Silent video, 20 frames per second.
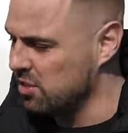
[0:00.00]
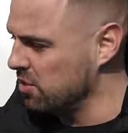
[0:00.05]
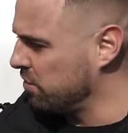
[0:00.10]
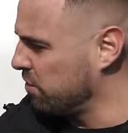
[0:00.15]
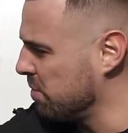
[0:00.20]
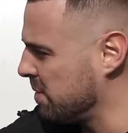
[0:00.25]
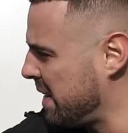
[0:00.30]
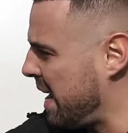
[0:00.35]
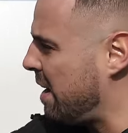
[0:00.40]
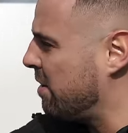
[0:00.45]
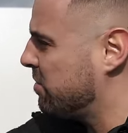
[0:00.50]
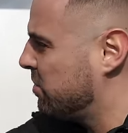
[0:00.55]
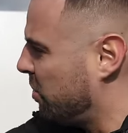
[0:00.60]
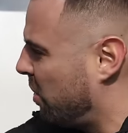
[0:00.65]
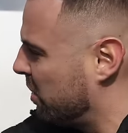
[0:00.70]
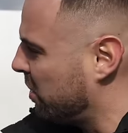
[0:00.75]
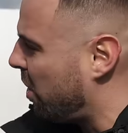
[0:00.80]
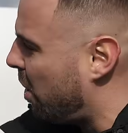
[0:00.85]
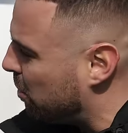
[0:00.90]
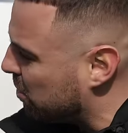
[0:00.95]
Because from the
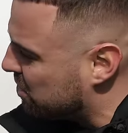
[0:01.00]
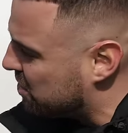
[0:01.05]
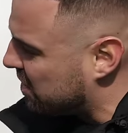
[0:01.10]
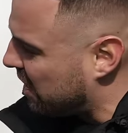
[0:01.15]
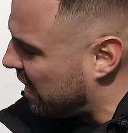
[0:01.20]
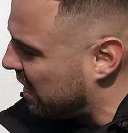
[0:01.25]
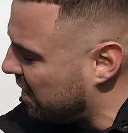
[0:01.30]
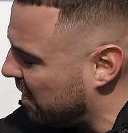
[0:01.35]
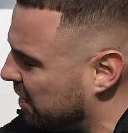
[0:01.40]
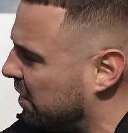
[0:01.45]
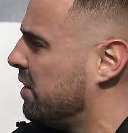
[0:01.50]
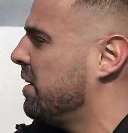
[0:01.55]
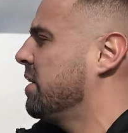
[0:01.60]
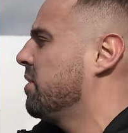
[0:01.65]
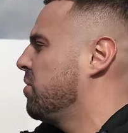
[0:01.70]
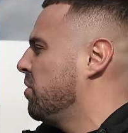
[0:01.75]
outside, I would say, I know they've